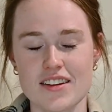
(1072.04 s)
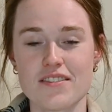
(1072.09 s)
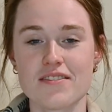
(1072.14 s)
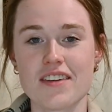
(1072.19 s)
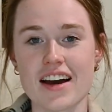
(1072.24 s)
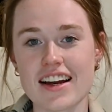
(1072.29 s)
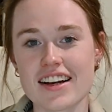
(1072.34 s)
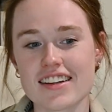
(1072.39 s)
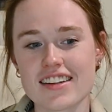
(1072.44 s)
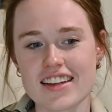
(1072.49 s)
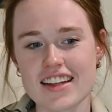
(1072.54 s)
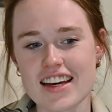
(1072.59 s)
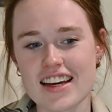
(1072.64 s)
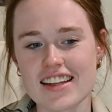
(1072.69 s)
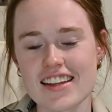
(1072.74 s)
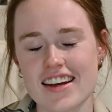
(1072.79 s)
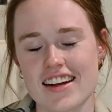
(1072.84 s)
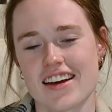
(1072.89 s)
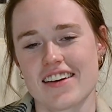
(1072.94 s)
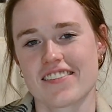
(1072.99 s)
The final thing
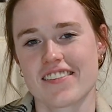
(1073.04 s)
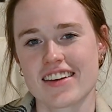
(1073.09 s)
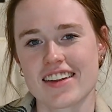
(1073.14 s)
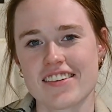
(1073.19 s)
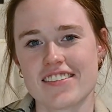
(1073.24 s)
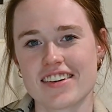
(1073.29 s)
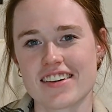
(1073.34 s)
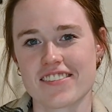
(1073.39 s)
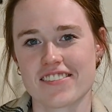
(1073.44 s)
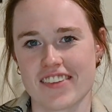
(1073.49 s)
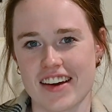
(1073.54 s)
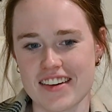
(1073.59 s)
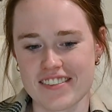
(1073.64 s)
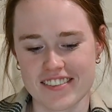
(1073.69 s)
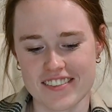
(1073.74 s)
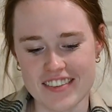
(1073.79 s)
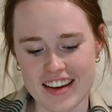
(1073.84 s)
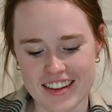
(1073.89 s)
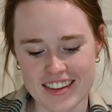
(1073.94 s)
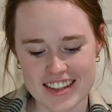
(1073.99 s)
that I really want to rave
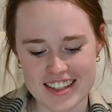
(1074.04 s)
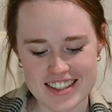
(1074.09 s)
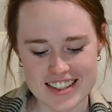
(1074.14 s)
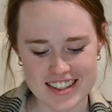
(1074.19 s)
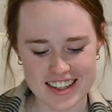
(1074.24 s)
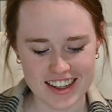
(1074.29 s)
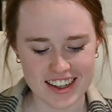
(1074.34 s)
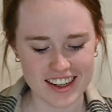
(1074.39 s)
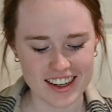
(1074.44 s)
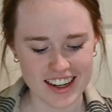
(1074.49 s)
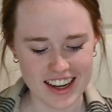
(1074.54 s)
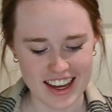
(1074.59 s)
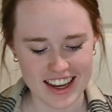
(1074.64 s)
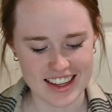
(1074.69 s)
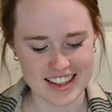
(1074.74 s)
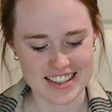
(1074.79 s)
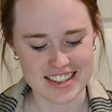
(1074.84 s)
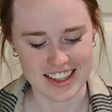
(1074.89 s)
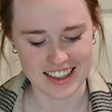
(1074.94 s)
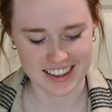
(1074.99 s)
about this year is